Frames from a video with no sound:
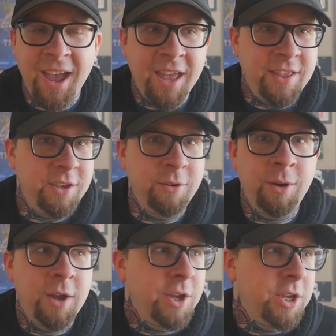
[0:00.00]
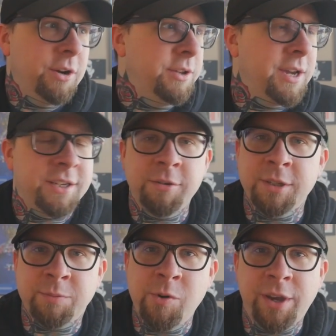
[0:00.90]
And then you get to
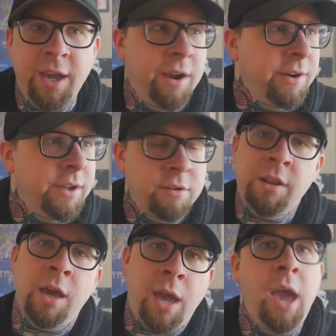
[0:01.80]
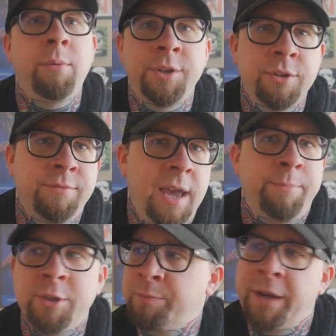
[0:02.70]
a smoking area and you're like, hey, we should
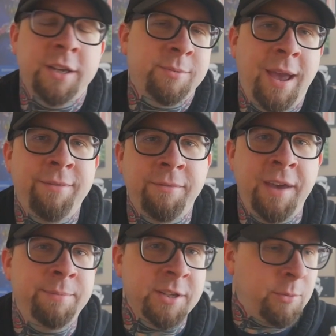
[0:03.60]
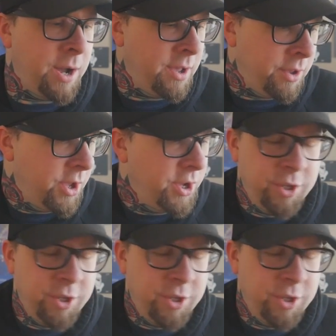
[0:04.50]
vape just because we haven't vaped in a while.